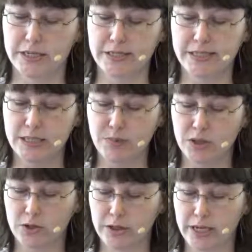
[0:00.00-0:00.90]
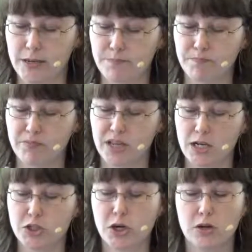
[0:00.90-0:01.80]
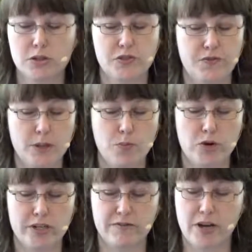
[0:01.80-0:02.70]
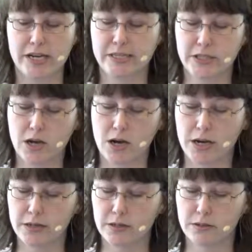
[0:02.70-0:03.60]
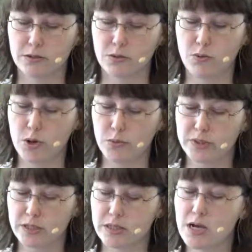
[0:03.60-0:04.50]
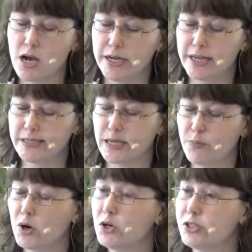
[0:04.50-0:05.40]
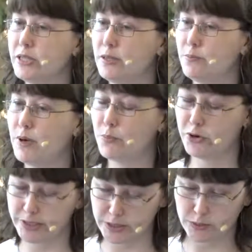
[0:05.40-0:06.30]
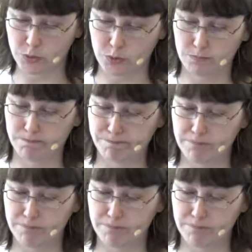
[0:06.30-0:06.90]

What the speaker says: Similarly, Charles Fillmore defines God, quote, not as a person, but principle.